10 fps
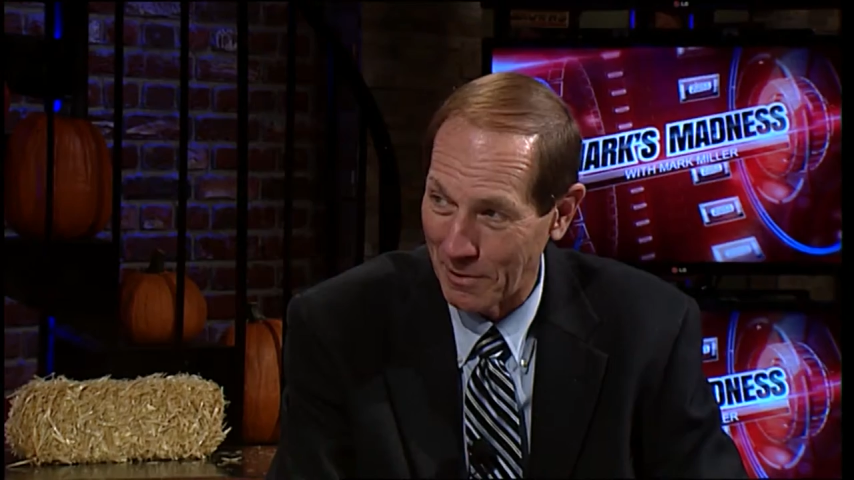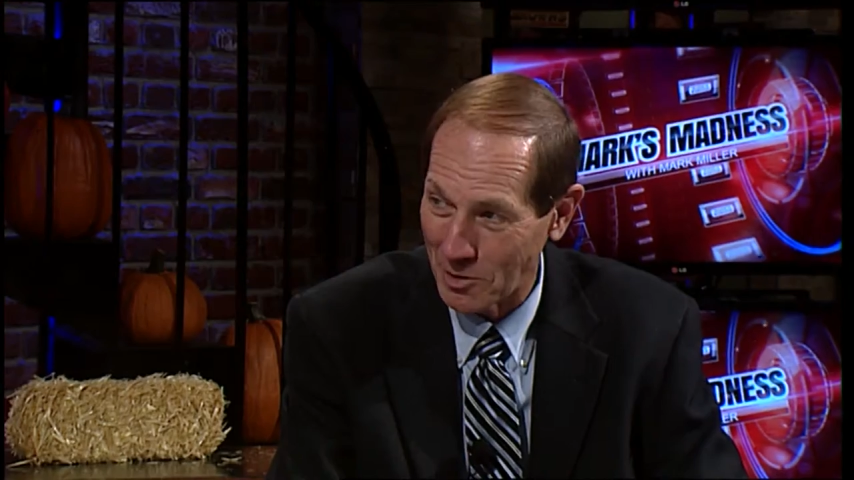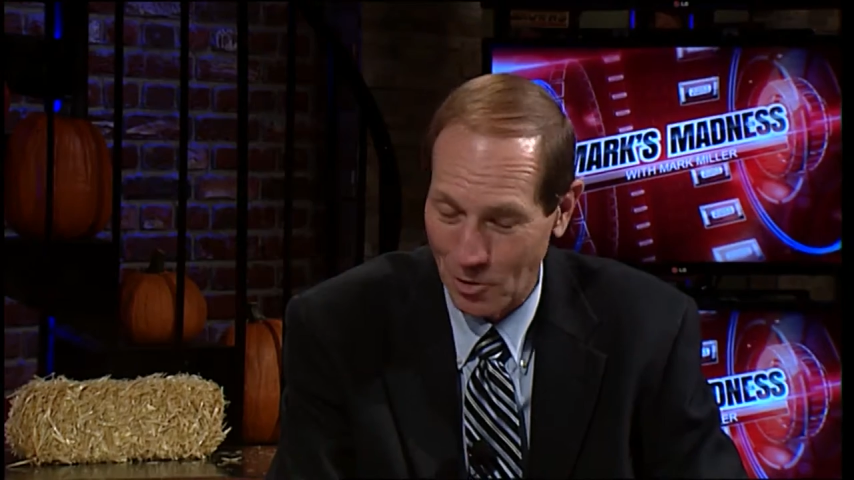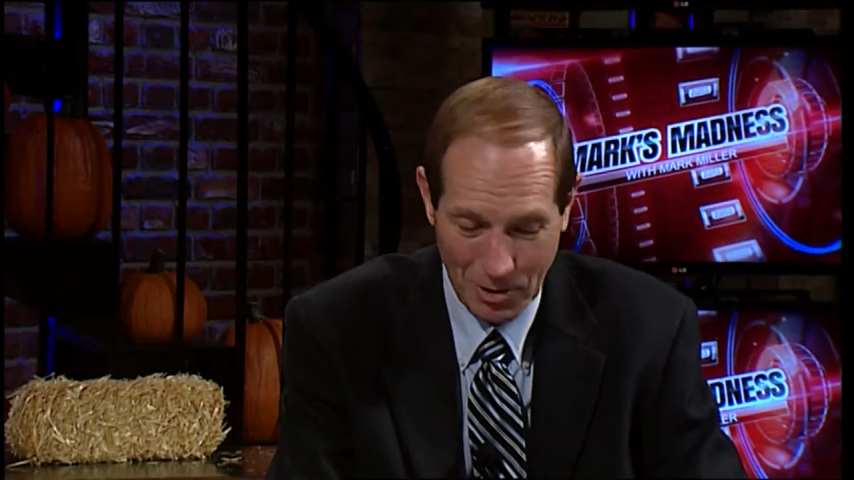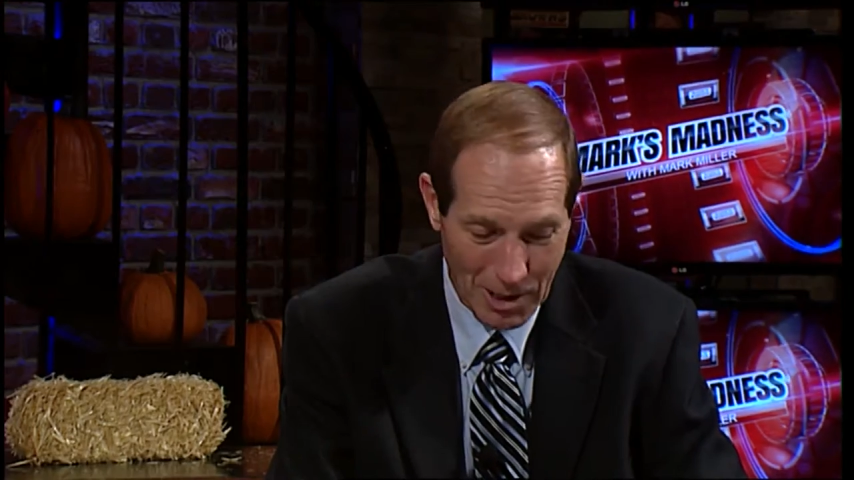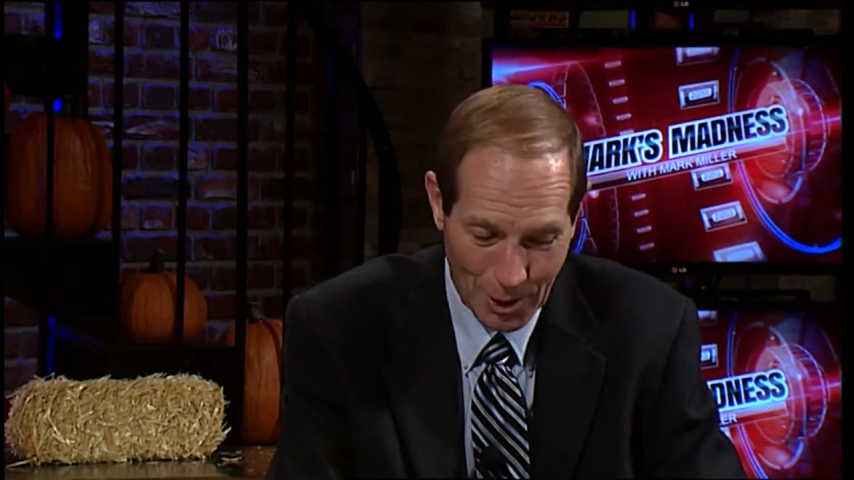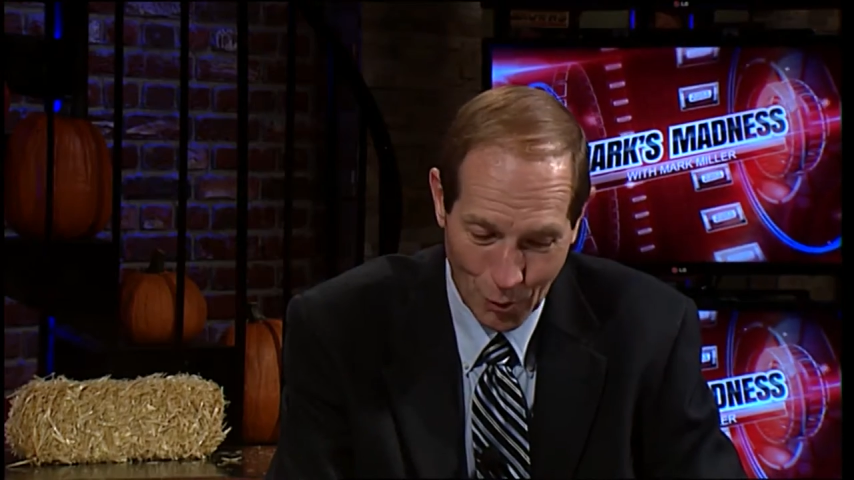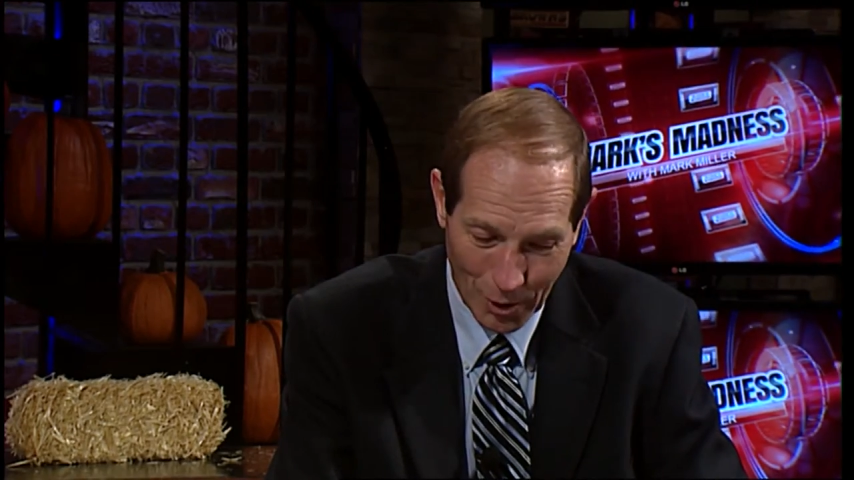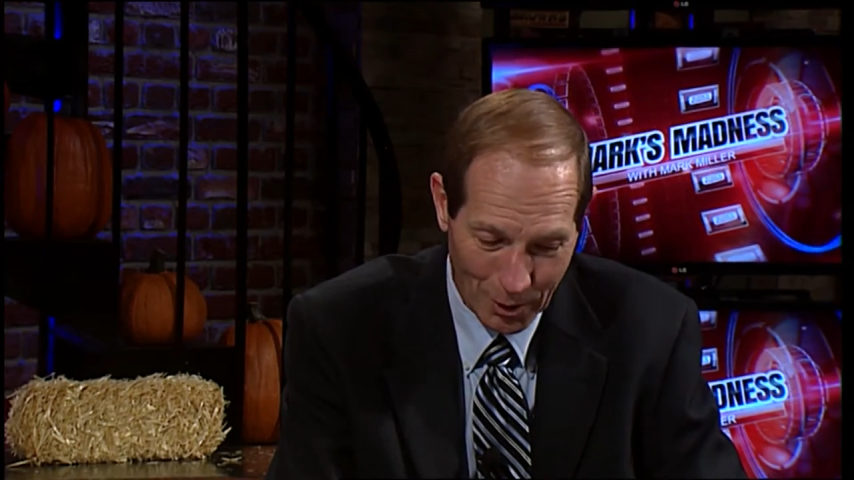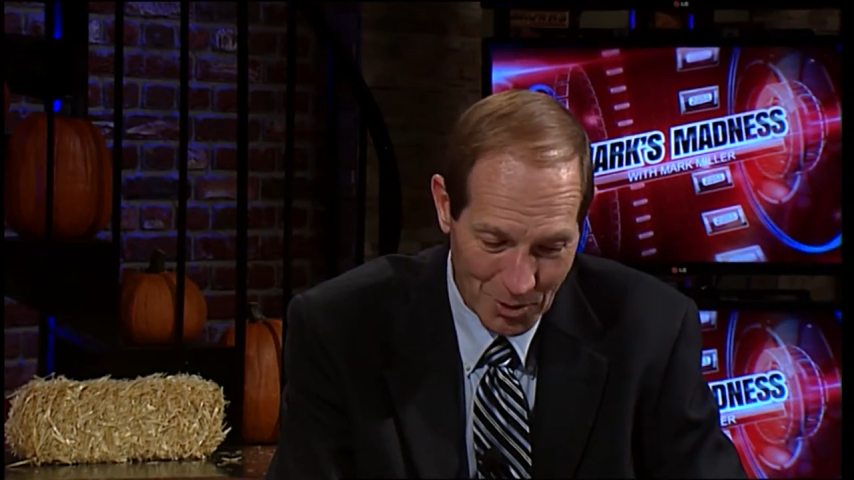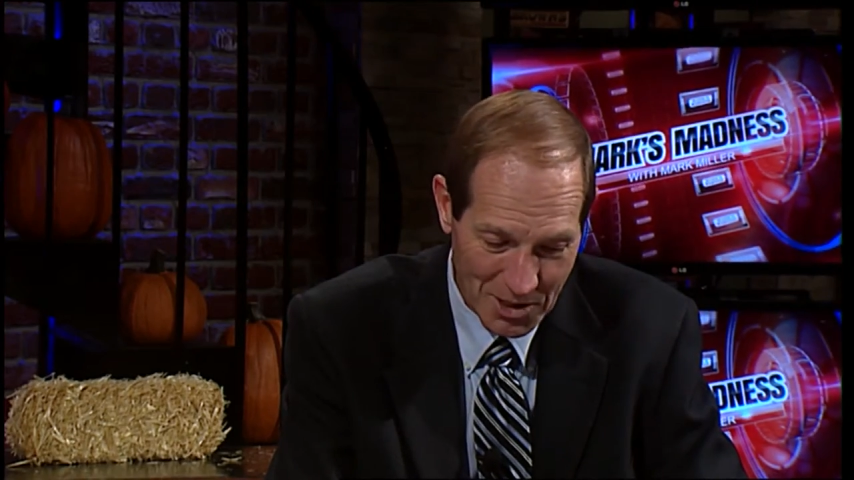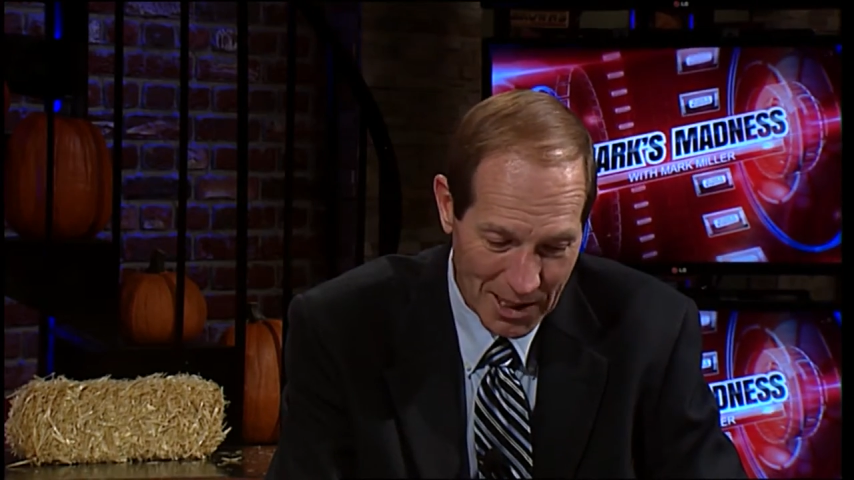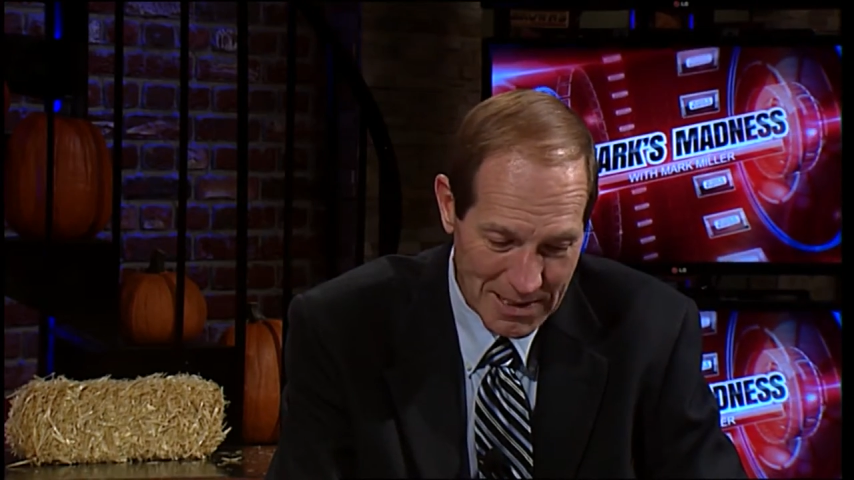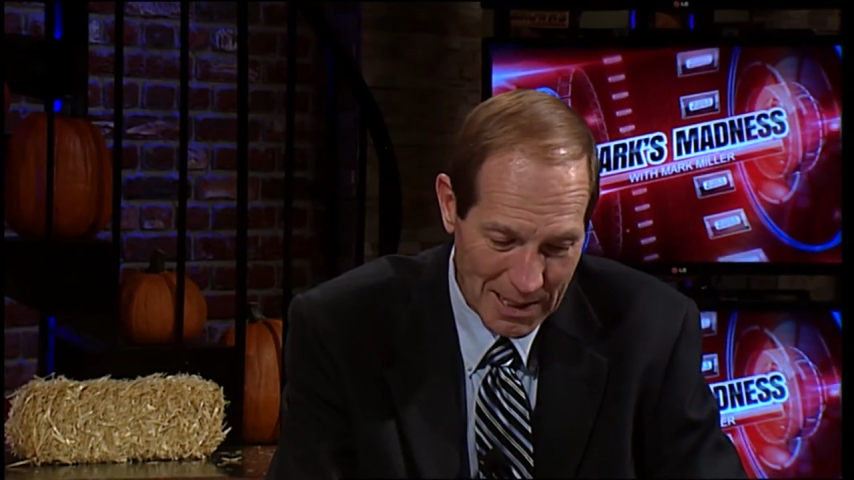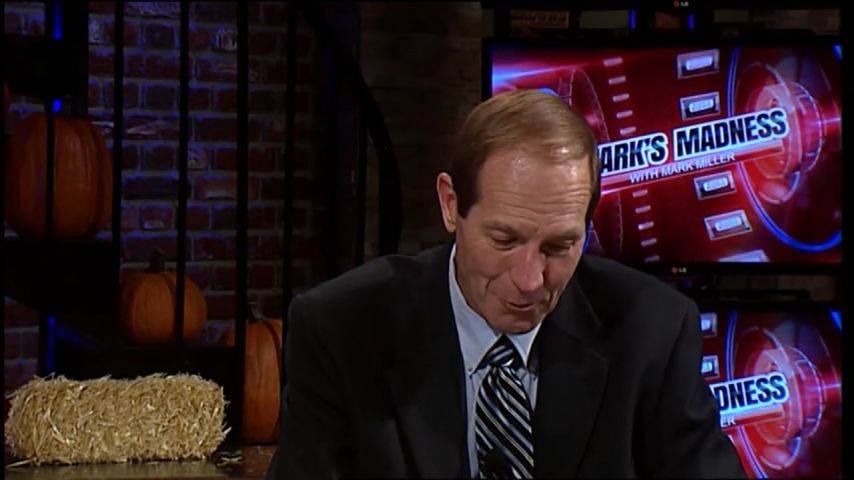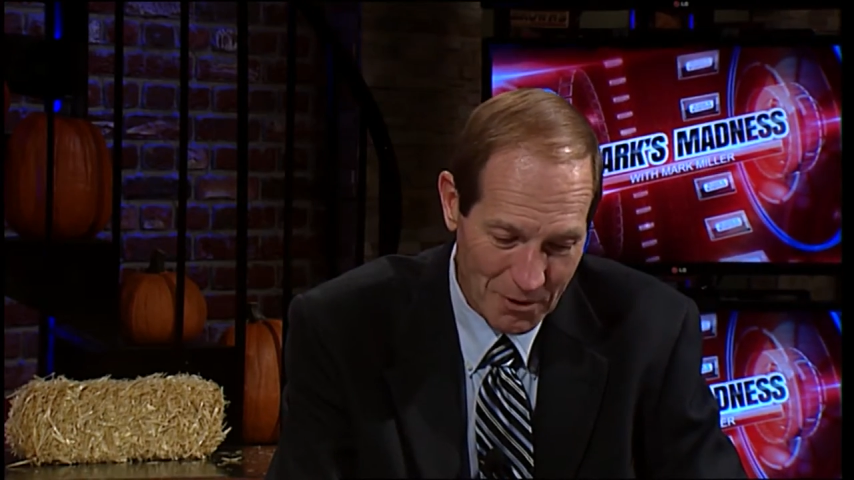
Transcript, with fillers: That's going to knock one of those guys out.